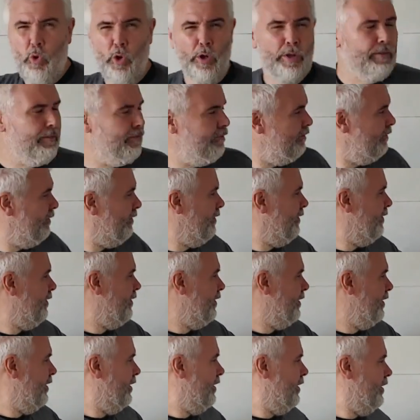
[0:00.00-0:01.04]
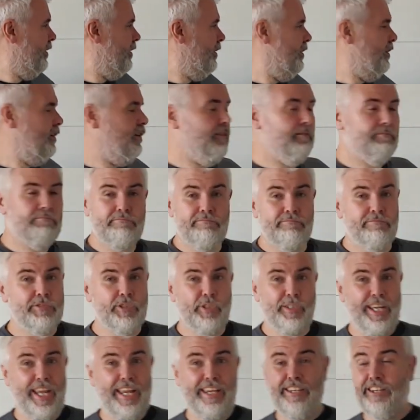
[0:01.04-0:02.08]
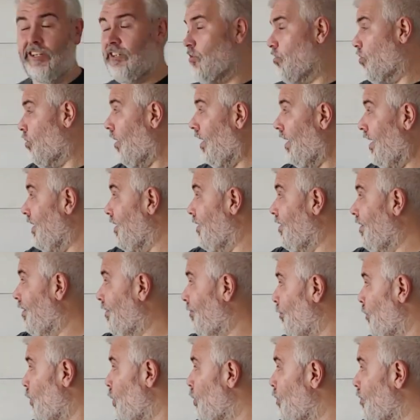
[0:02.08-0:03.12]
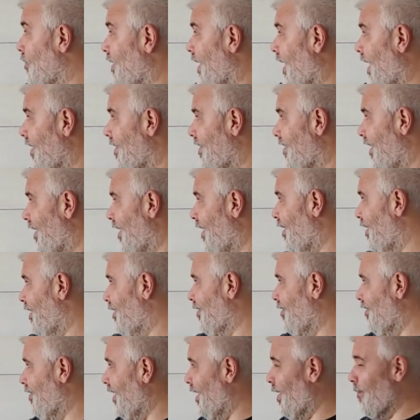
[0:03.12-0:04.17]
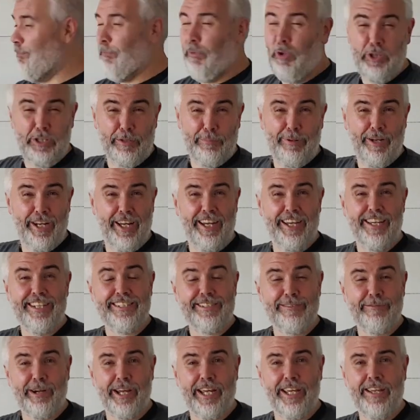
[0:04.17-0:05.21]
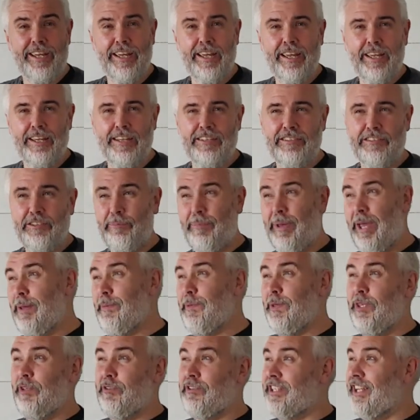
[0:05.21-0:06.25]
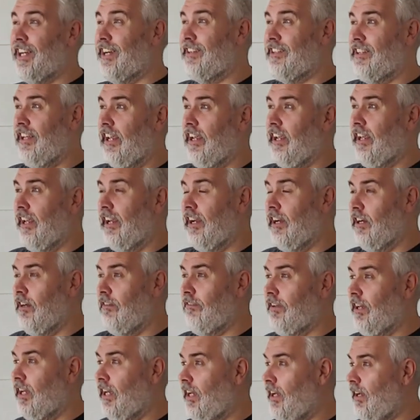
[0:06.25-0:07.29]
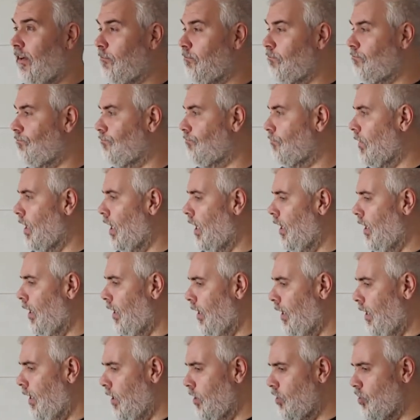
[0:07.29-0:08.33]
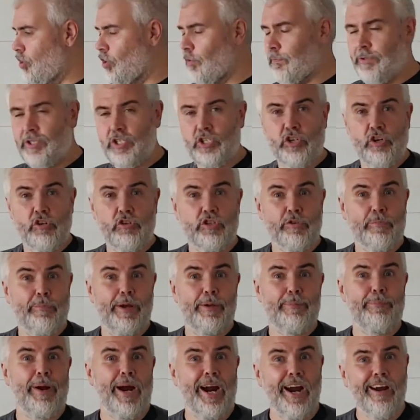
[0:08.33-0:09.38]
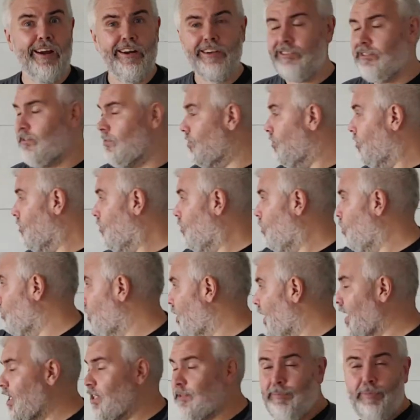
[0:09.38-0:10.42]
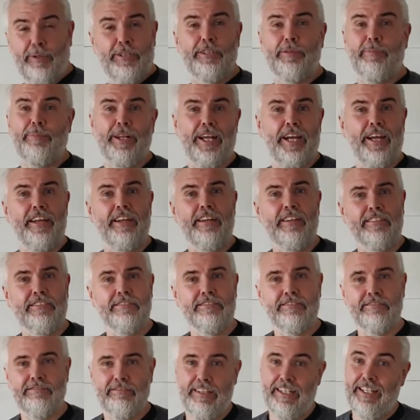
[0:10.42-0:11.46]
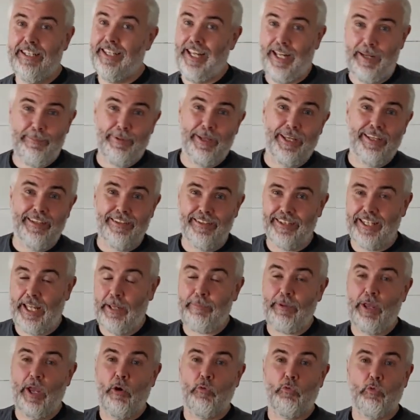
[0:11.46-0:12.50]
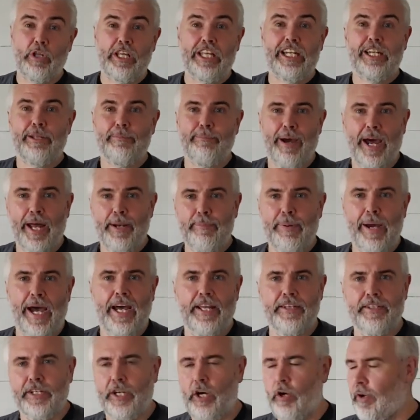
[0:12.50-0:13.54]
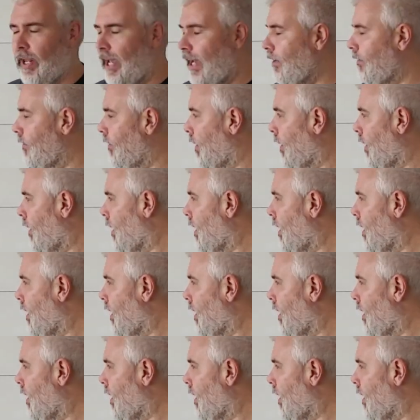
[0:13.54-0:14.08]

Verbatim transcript: 1. So again, you could try move that there, uh, like it multiplies away. So maybe you start thinking of um, substitution by parts, two things multiplying that'd be that'd be a really bad path to go down.